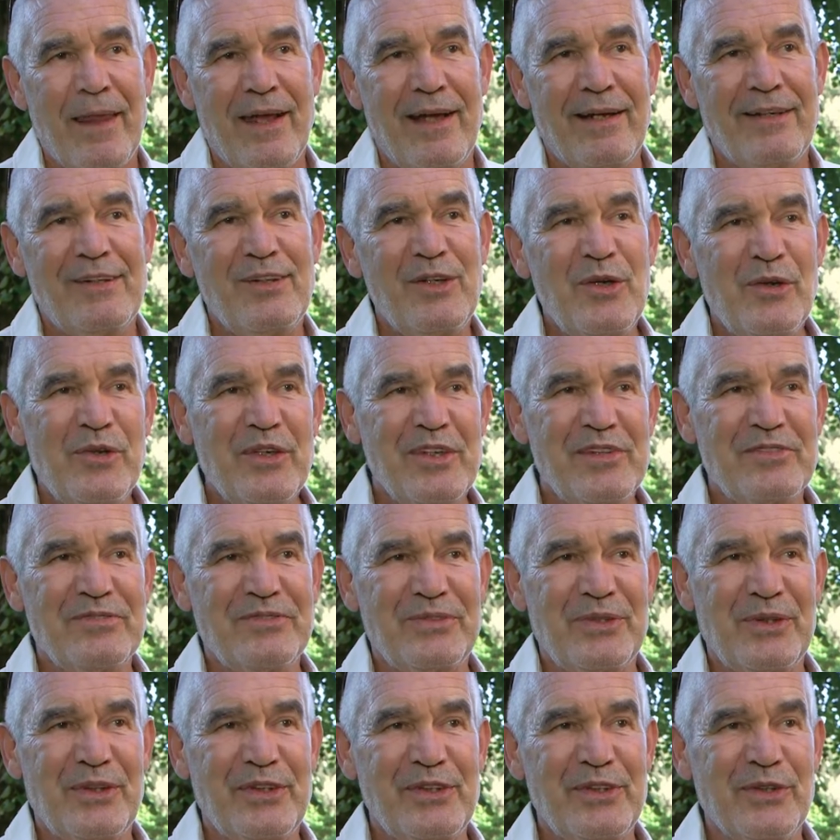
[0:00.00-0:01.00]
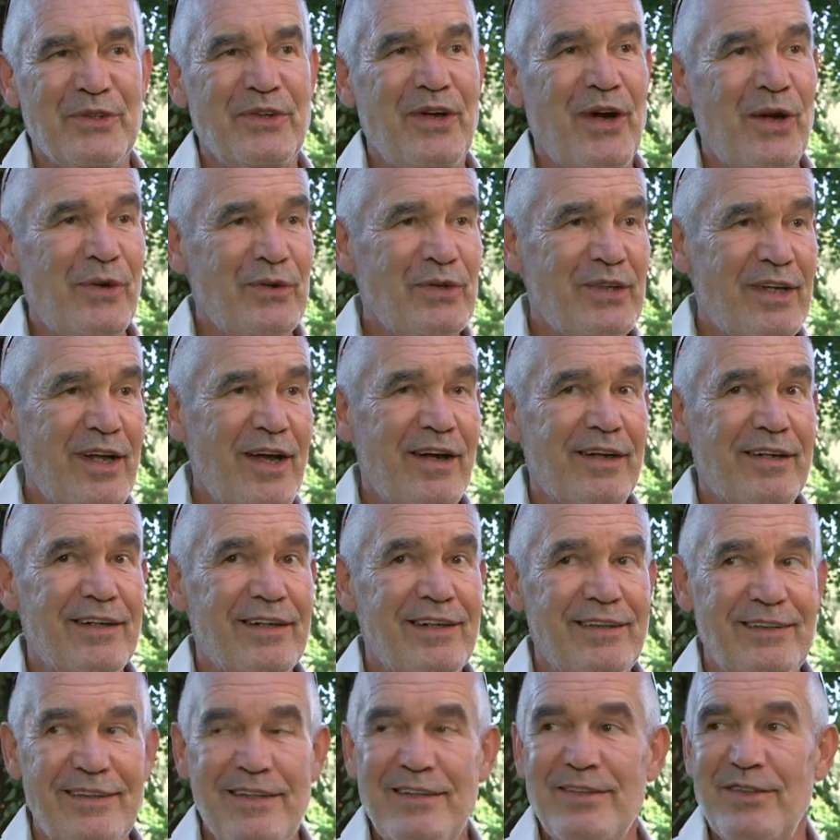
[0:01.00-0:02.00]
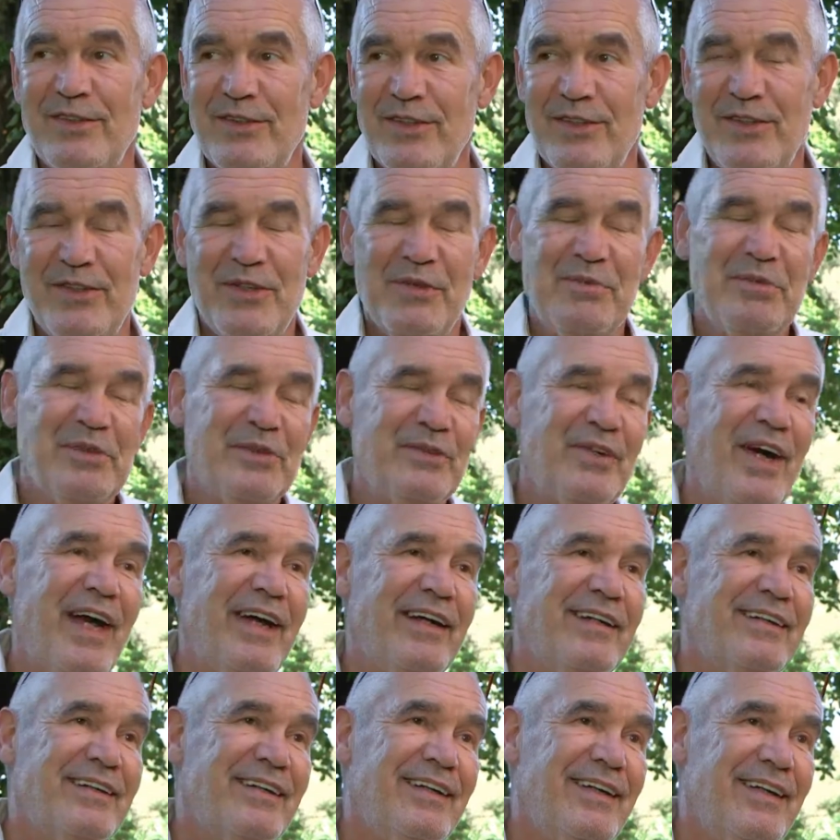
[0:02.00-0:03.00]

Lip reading: And looking for your own luck, this is a human right.